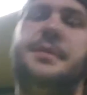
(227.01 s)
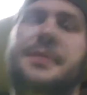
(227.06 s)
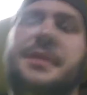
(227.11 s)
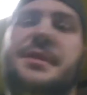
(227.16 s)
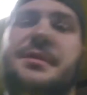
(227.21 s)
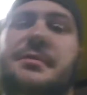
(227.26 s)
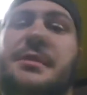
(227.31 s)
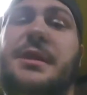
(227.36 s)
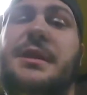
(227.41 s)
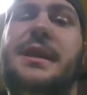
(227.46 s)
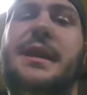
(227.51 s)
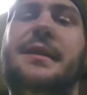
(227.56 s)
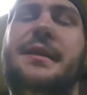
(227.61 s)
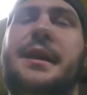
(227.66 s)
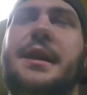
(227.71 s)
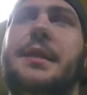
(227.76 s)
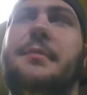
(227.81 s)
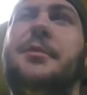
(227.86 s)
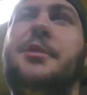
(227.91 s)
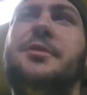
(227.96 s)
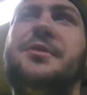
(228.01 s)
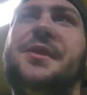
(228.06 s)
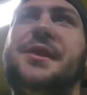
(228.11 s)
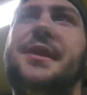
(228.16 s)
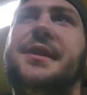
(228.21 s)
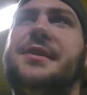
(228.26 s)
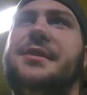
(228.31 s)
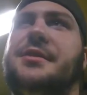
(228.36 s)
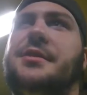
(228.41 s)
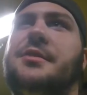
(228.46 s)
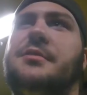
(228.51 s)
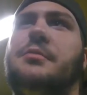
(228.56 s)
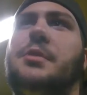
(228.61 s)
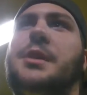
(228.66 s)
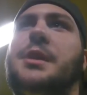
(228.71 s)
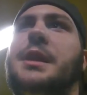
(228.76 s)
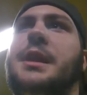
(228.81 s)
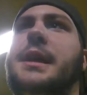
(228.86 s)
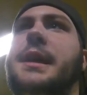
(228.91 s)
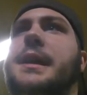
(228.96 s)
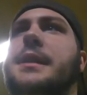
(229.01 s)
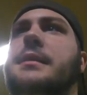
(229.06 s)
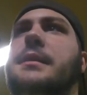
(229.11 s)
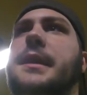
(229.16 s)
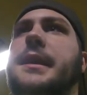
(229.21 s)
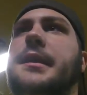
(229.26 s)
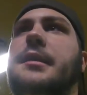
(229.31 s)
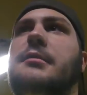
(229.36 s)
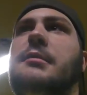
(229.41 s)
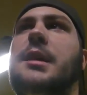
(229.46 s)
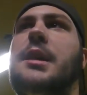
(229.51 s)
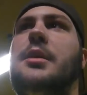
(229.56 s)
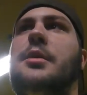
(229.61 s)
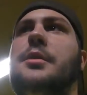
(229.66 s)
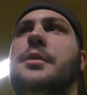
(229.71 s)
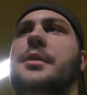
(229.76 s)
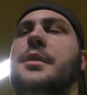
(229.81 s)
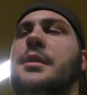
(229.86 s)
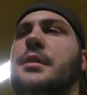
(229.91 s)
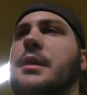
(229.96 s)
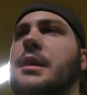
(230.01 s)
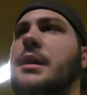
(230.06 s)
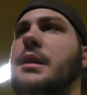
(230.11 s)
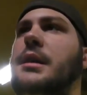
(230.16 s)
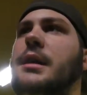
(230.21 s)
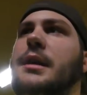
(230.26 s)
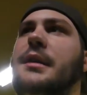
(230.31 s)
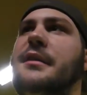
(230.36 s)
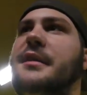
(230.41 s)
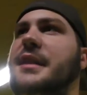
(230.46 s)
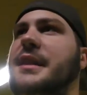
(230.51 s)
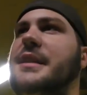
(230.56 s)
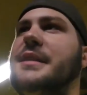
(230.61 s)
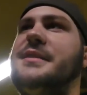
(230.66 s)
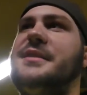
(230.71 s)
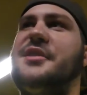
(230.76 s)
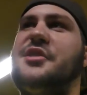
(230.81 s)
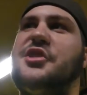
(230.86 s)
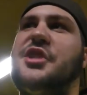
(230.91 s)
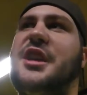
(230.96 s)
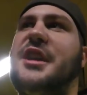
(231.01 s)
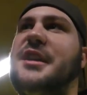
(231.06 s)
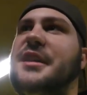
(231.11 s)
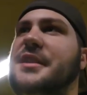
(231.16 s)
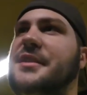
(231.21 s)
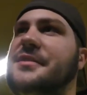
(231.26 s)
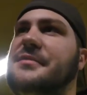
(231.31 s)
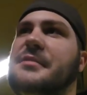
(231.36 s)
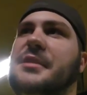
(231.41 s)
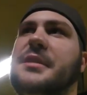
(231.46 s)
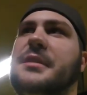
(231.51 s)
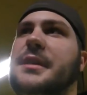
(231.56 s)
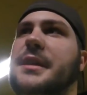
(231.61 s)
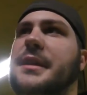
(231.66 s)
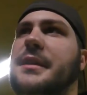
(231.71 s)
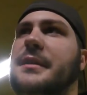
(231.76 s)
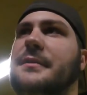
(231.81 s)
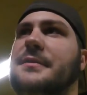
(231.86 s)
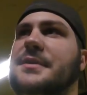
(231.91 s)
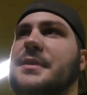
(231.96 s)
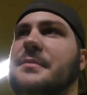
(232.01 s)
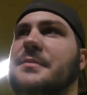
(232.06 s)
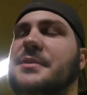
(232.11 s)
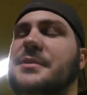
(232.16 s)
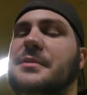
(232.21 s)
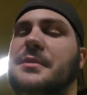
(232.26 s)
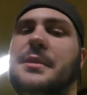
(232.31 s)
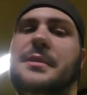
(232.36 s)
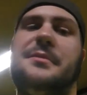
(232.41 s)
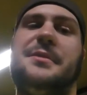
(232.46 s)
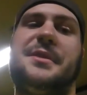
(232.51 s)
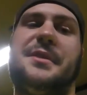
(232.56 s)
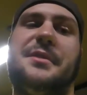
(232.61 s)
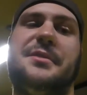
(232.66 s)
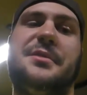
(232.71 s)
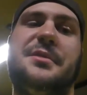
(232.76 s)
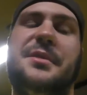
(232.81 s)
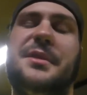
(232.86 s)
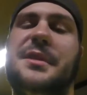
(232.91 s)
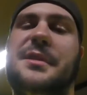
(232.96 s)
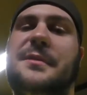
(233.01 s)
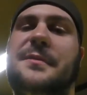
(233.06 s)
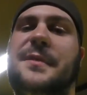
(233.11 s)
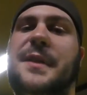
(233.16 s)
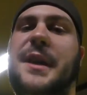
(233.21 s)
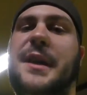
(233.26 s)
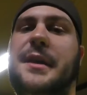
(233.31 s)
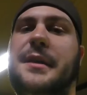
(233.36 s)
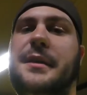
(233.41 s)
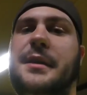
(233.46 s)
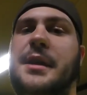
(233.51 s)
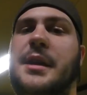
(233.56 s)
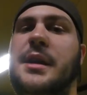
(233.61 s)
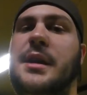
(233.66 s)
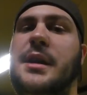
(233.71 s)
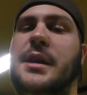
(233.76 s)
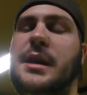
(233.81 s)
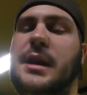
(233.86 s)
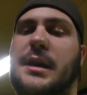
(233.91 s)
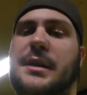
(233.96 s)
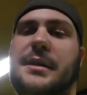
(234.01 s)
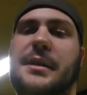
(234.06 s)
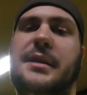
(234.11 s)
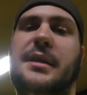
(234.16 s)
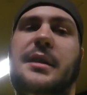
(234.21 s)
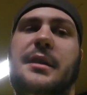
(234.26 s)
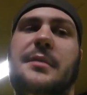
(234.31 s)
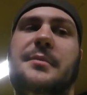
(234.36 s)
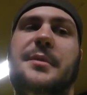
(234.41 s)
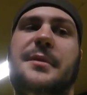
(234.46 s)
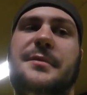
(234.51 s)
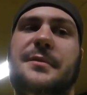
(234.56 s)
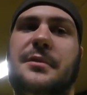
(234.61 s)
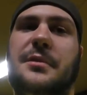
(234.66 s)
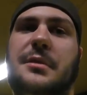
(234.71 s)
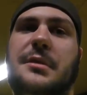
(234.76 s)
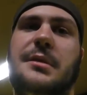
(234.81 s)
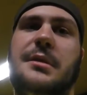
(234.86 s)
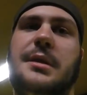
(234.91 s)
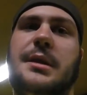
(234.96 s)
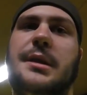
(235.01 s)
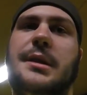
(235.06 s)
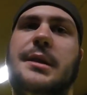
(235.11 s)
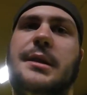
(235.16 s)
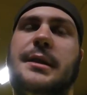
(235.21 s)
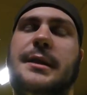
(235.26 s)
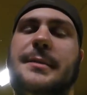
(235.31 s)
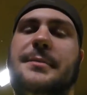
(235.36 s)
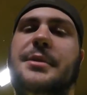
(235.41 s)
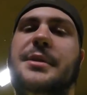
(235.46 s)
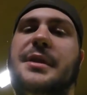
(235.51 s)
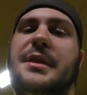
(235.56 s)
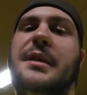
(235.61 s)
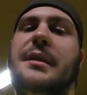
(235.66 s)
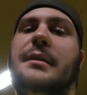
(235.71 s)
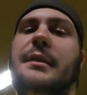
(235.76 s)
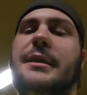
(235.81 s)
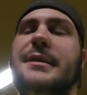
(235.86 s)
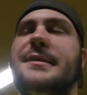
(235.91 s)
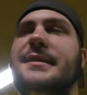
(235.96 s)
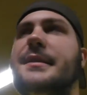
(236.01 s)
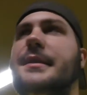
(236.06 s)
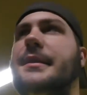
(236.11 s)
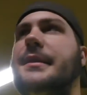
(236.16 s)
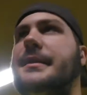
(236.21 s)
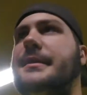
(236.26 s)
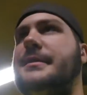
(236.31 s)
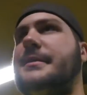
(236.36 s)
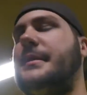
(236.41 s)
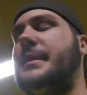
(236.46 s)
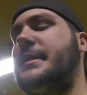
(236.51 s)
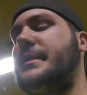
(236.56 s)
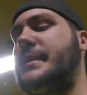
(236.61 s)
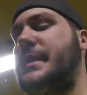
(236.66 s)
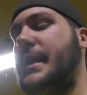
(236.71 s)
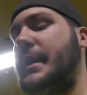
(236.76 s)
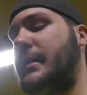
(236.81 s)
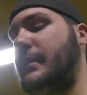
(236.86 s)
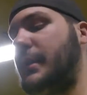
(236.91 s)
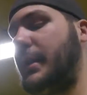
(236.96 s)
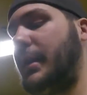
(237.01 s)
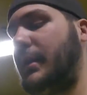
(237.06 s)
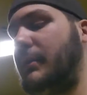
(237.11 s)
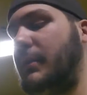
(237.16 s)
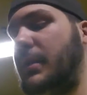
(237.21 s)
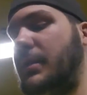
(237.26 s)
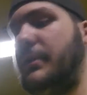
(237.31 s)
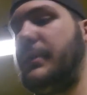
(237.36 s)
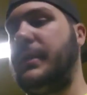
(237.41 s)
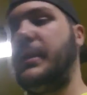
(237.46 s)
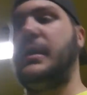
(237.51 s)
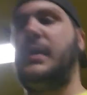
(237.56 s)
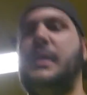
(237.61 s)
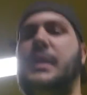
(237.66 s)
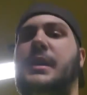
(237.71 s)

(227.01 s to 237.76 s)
This relay that I'm using is just one that I had laying around. I think it's a Chinese relay of some sort. It was controlling the fan on the car before I put the LS in it, so I just had it laying around.